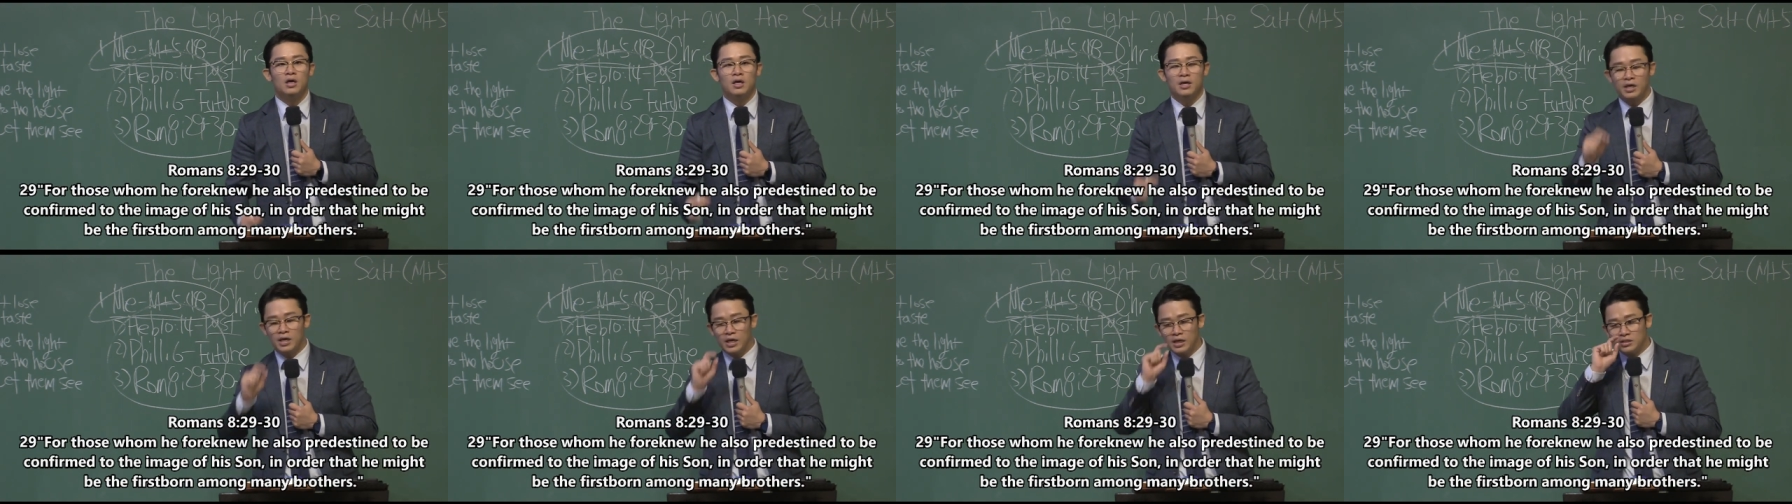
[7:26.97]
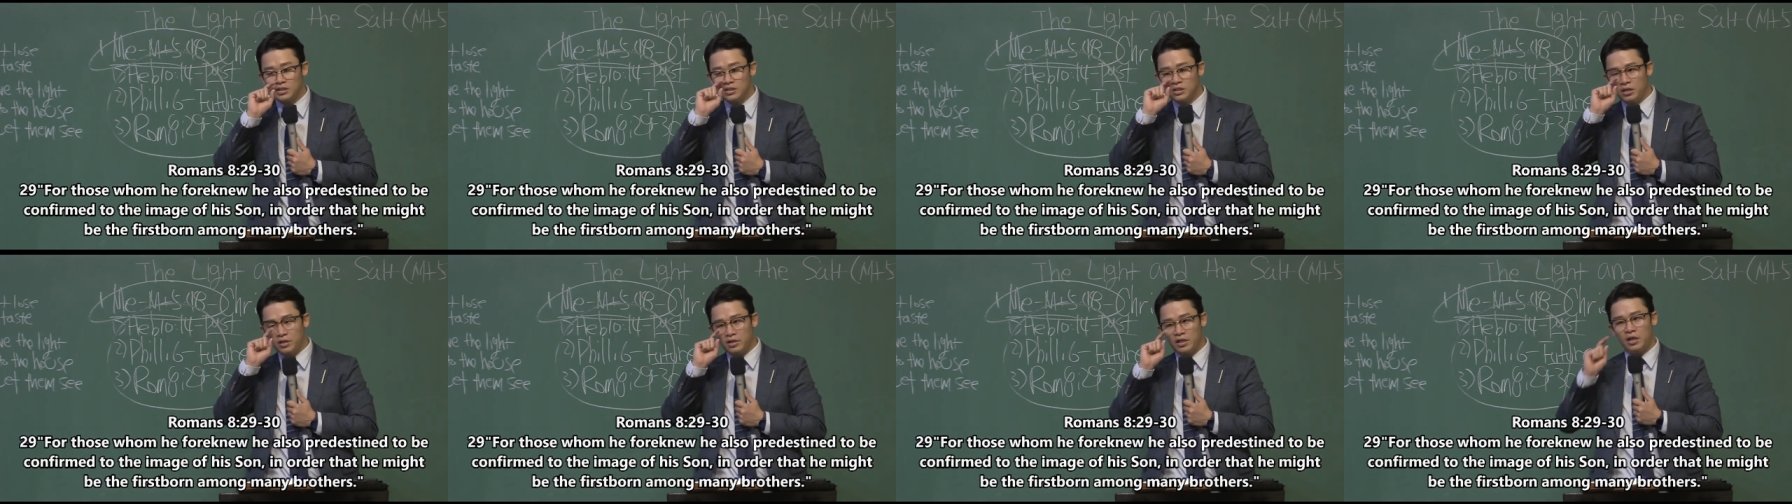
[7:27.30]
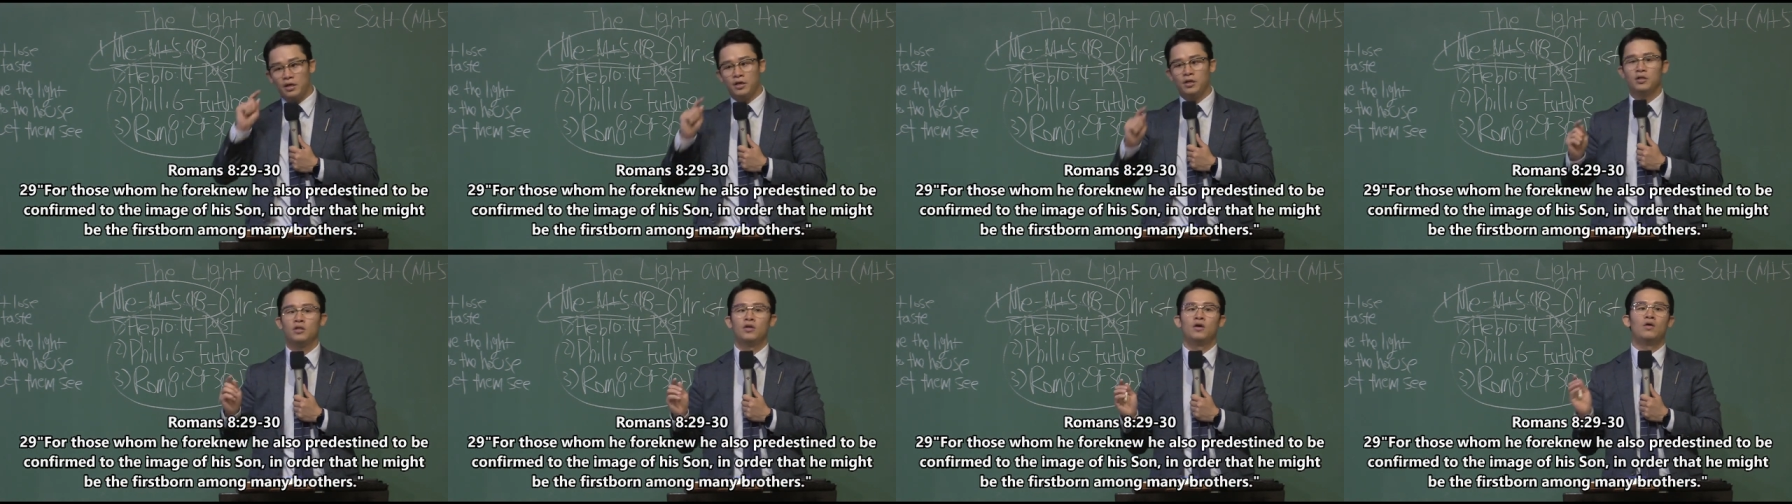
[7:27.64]
Yesterday,
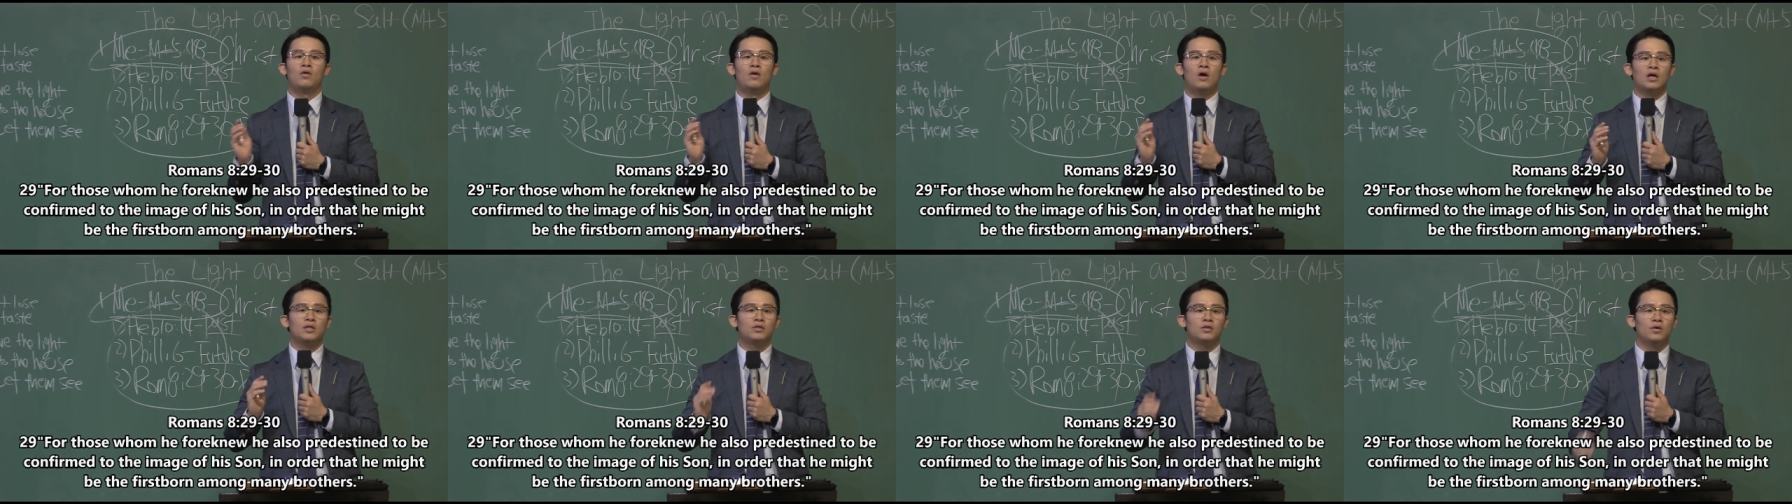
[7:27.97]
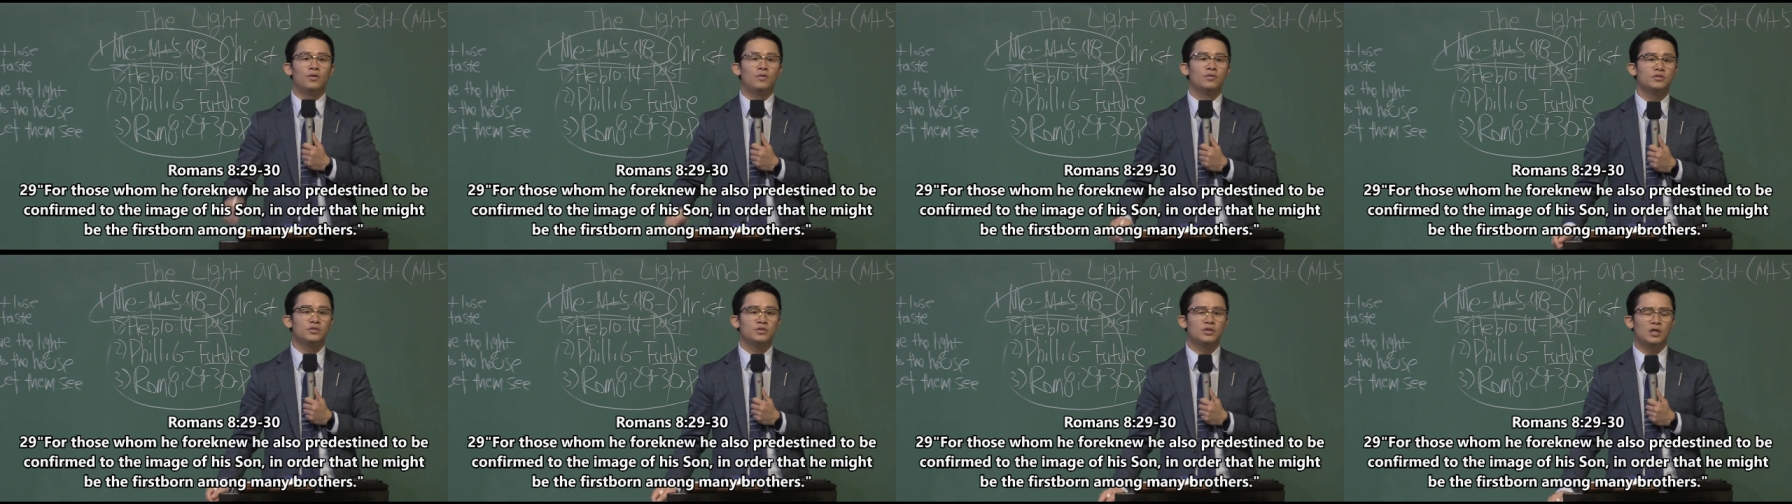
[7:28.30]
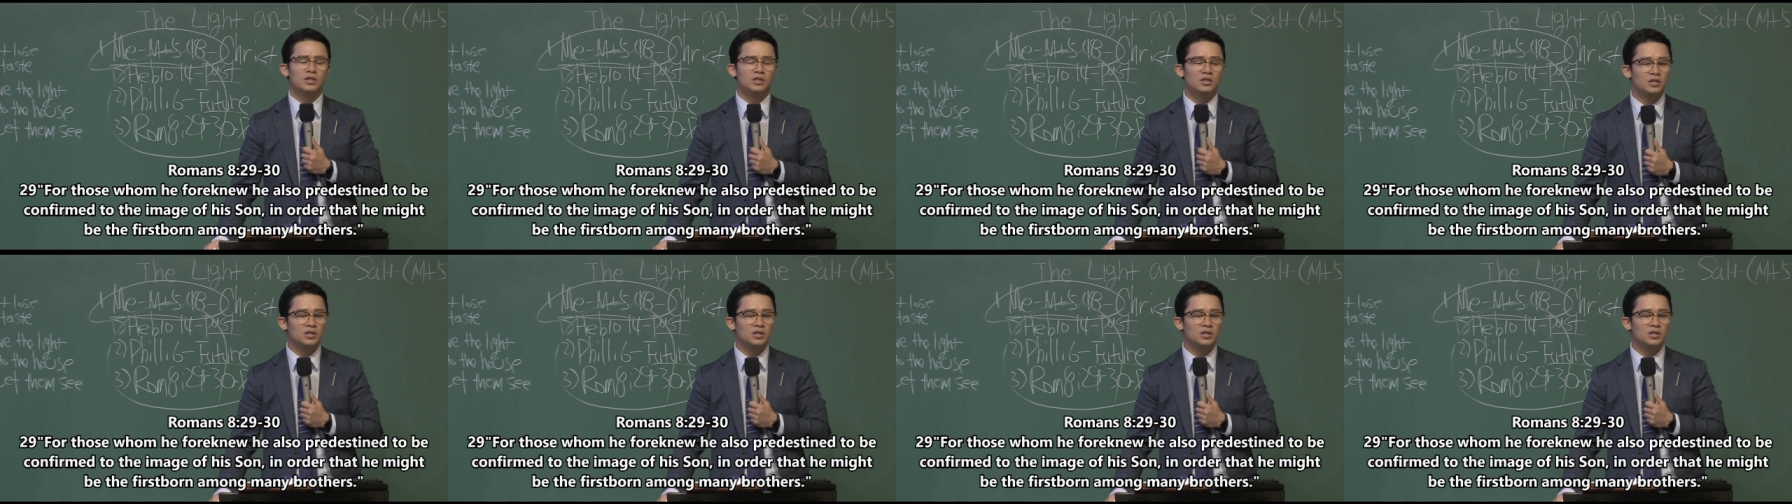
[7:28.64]
you know, I told you guys,